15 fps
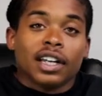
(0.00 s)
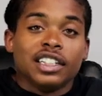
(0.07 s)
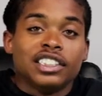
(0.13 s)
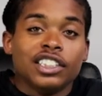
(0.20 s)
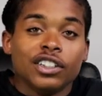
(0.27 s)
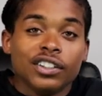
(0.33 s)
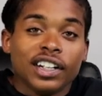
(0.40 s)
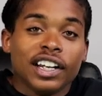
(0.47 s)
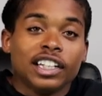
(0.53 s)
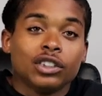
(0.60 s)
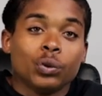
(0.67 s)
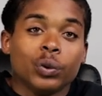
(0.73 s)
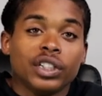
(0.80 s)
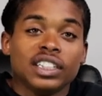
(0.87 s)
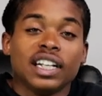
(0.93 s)
Until
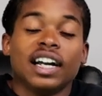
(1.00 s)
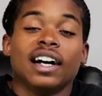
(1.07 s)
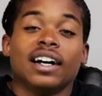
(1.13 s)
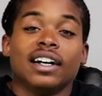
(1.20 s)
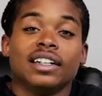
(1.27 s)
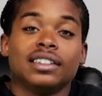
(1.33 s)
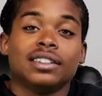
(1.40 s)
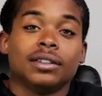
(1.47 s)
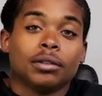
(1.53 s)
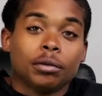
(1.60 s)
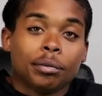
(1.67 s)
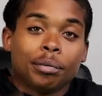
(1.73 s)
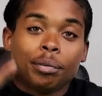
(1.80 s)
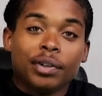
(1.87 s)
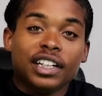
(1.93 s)
next week, guys.
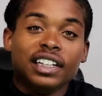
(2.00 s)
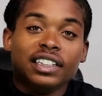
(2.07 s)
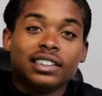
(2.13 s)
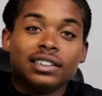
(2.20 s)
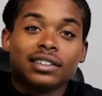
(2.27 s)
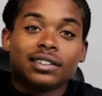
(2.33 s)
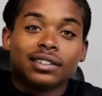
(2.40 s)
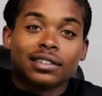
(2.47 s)
Peace.